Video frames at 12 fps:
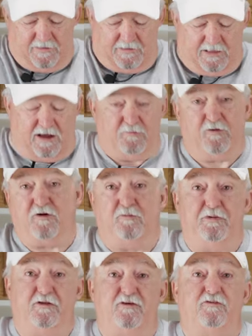Now we're going
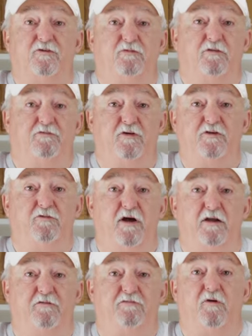to put this in the
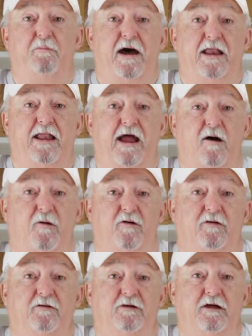refrigerator for about an
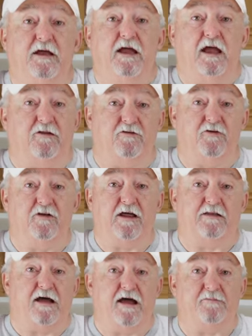hour. And during
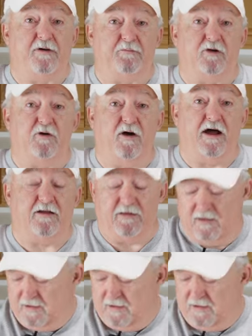that time, I'm going to go out.